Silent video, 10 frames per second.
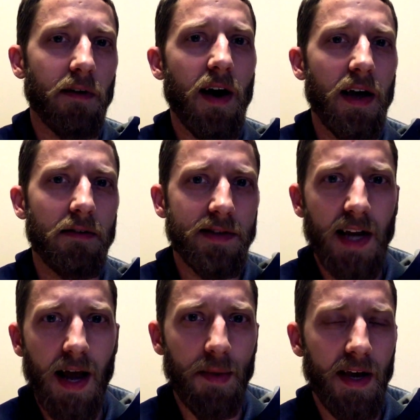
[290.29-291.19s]
right every
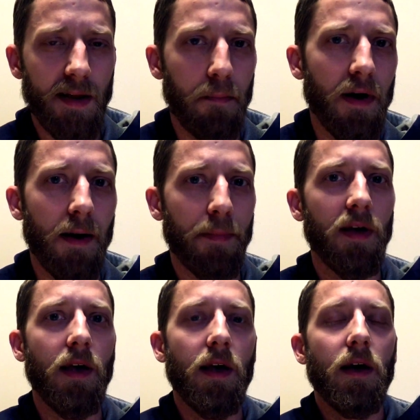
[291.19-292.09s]
time it hit a bump,
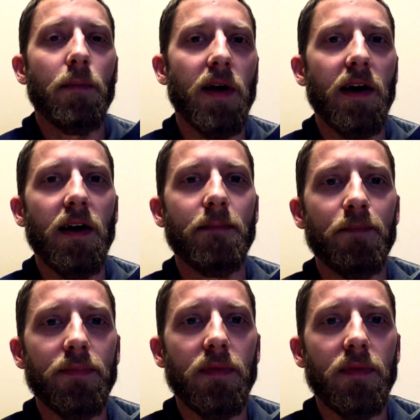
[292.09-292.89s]
but I